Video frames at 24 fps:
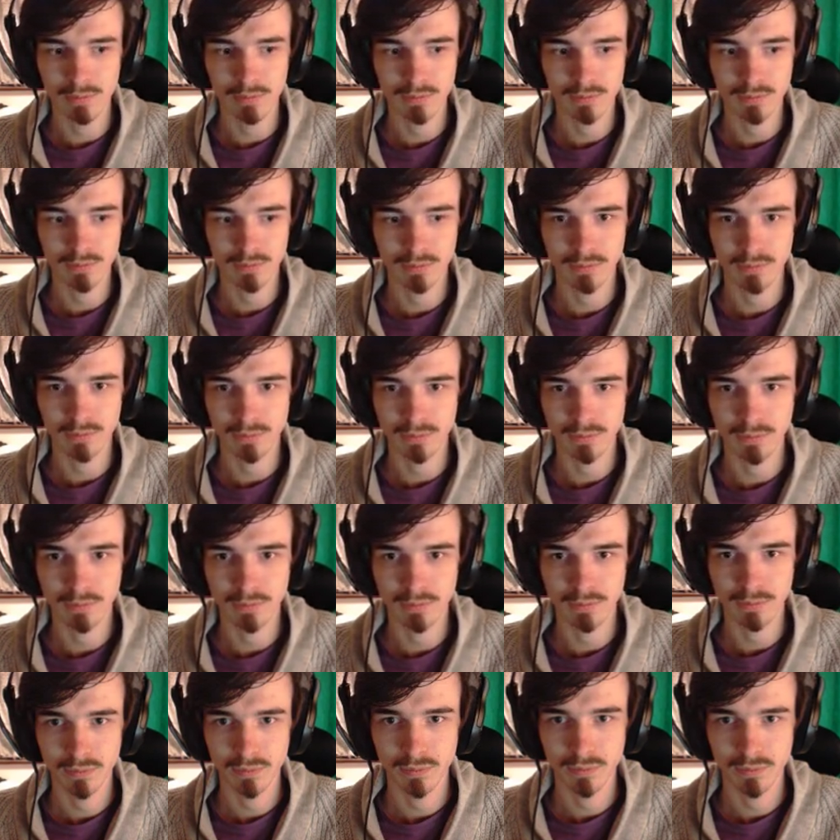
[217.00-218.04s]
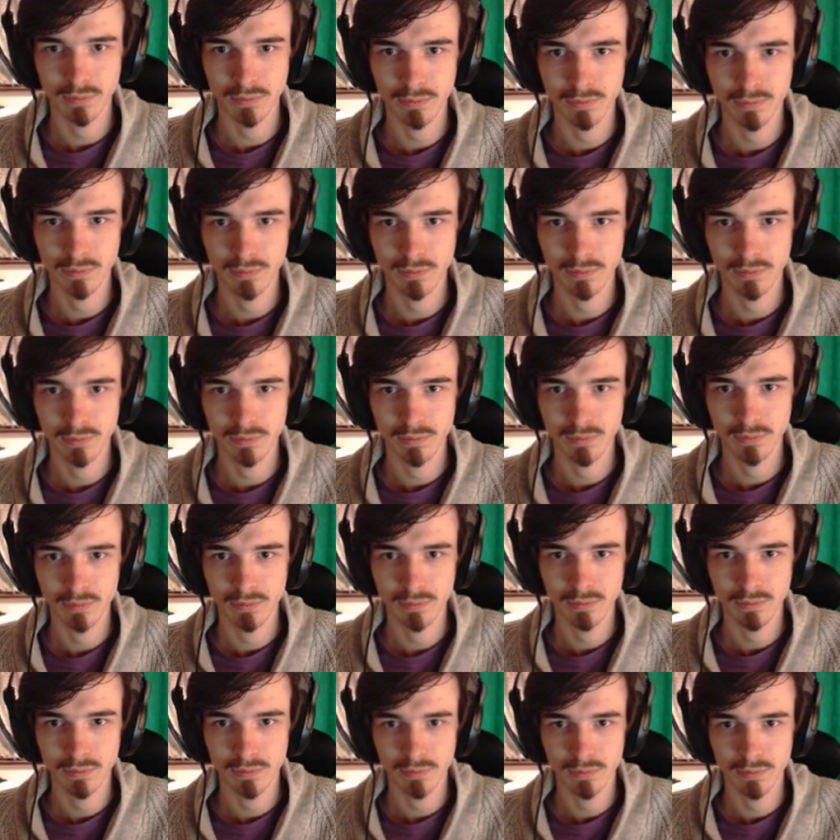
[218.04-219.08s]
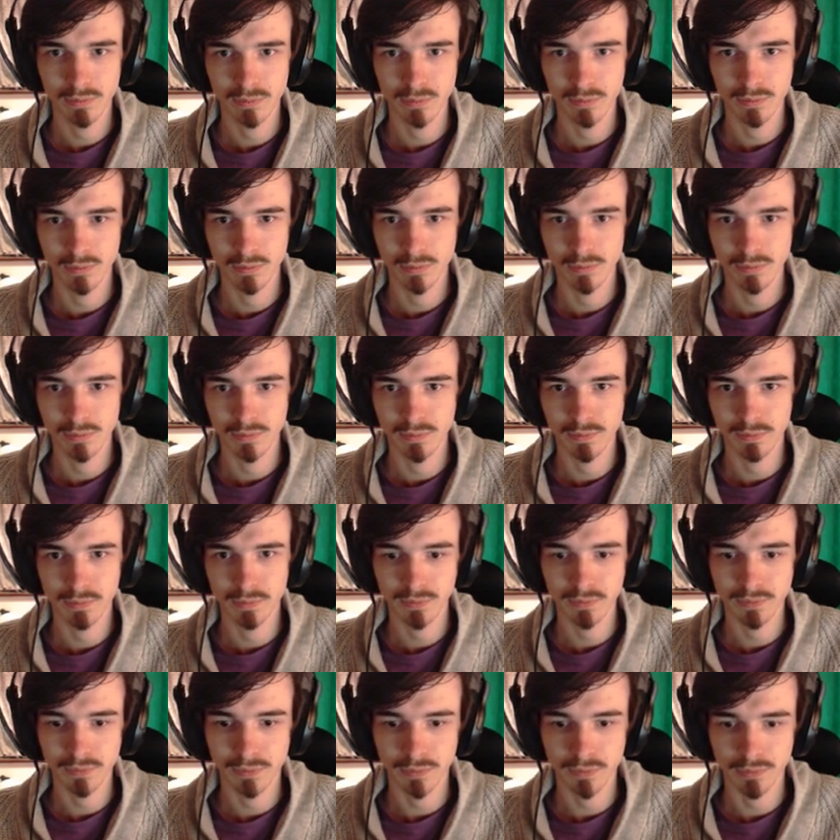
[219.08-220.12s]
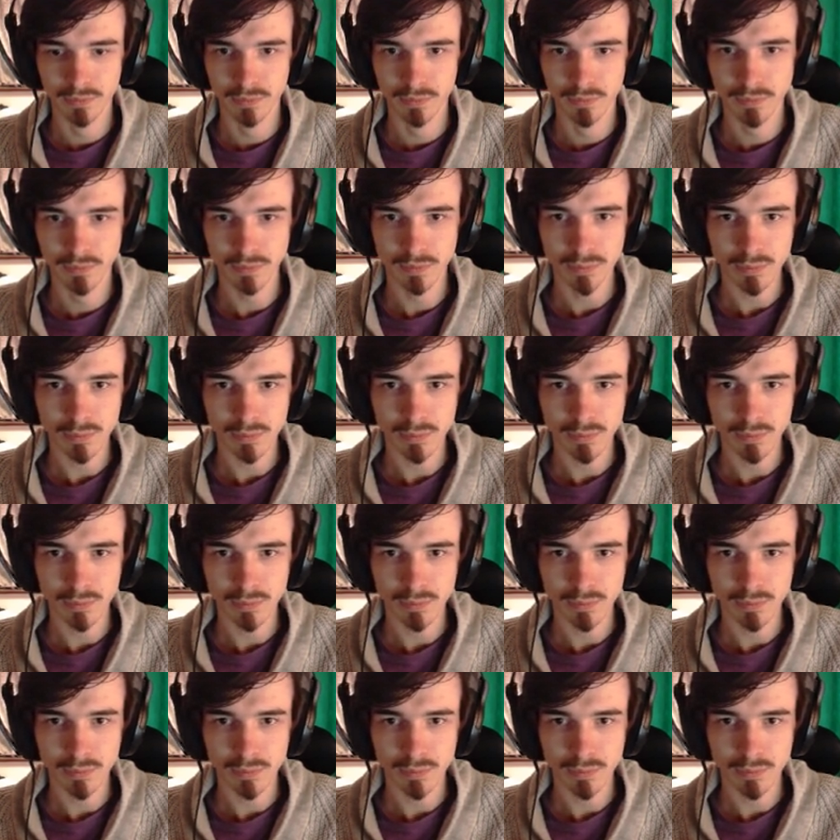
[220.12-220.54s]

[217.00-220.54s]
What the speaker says: [no speech]